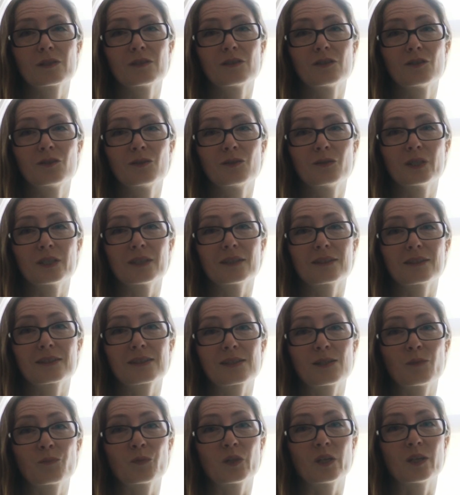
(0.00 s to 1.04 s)
in drawing
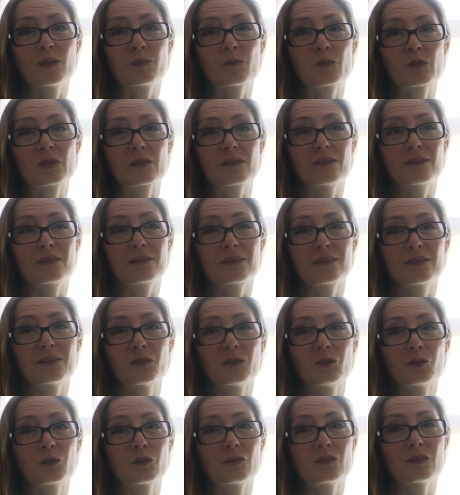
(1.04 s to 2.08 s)
sometimes are
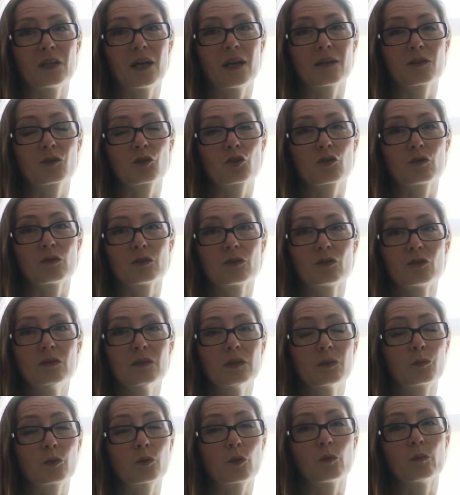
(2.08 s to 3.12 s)
not actual
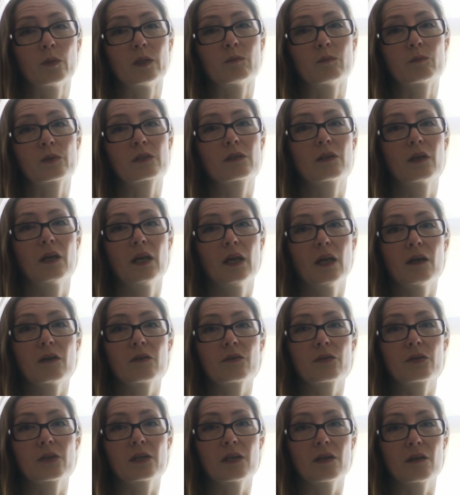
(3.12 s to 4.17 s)
drawing problems,
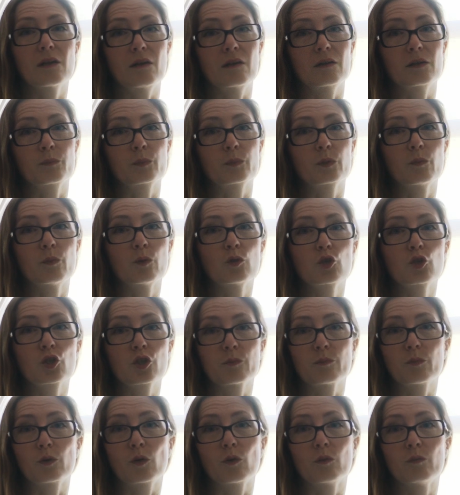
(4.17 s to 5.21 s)
they are
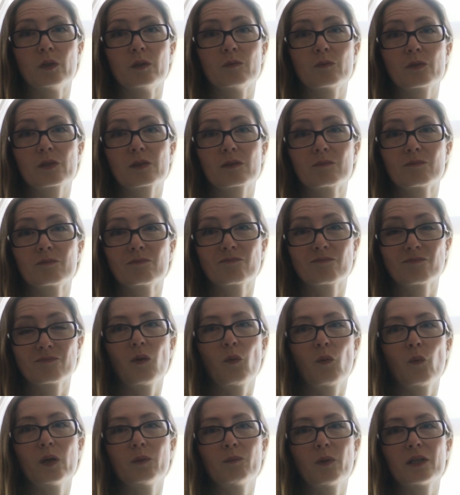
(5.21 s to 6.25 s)
proportion problems.
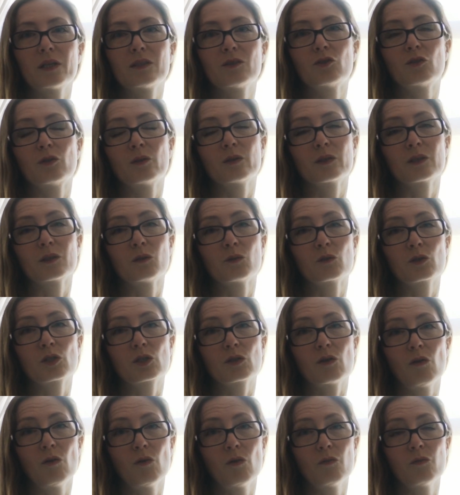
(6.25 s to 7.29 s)
When my drawing looks
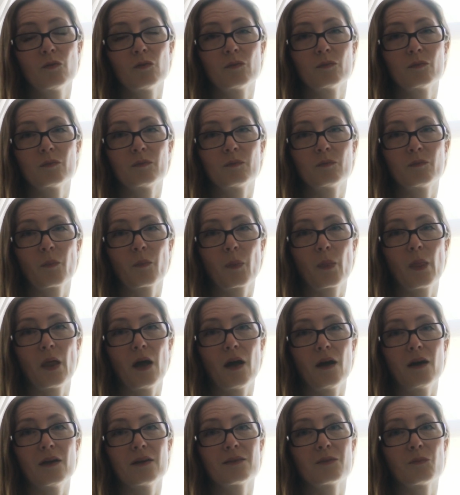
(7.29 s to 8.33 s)
off,
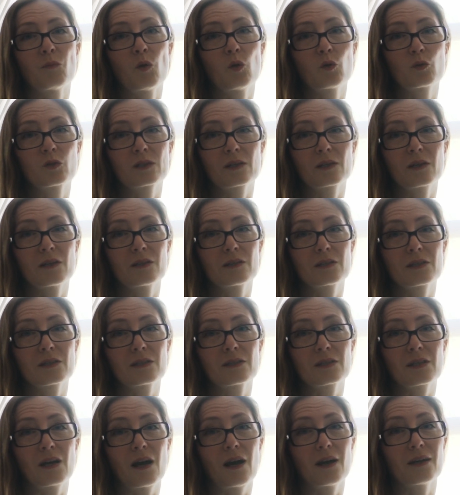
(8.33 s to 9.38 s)
in most
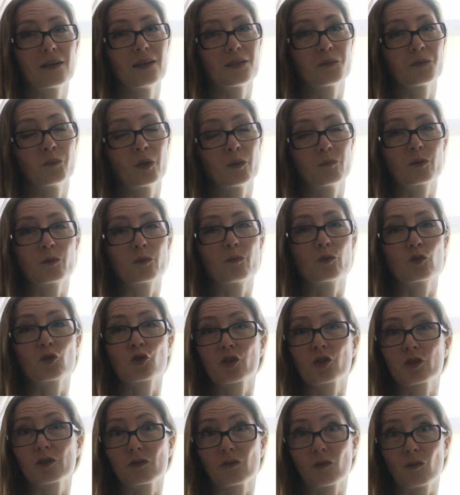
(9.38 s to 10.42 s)
cases I got my
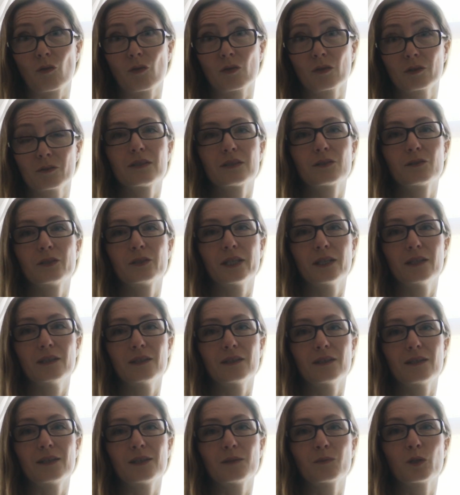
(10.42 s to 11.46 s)
proportions wrong. Today
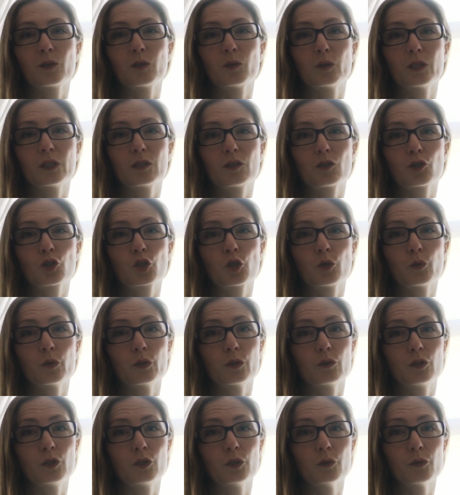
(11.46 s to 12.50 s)
I'm going to show you
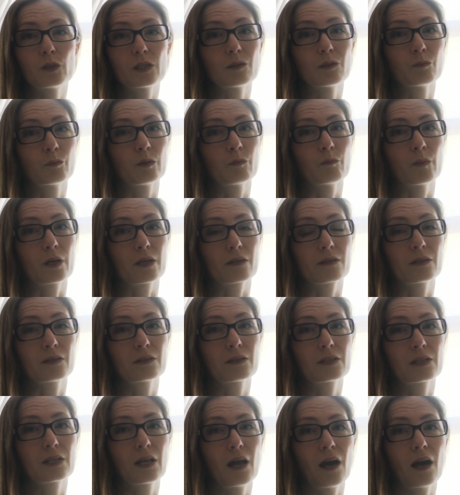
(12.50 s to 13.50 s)
two simple methods